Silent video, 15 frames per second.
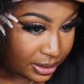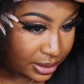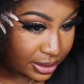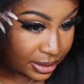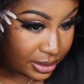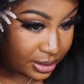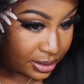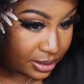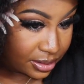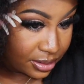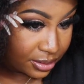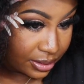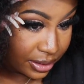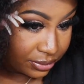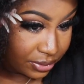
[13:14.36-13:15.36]
in it,
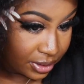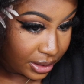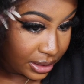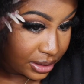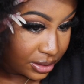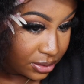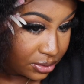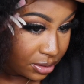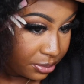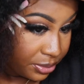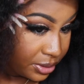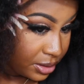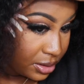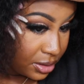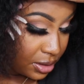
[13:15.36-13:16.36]
so I have to like drop
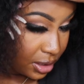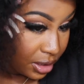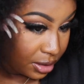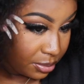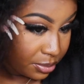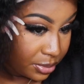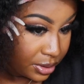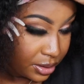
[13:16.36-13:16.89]
it on top.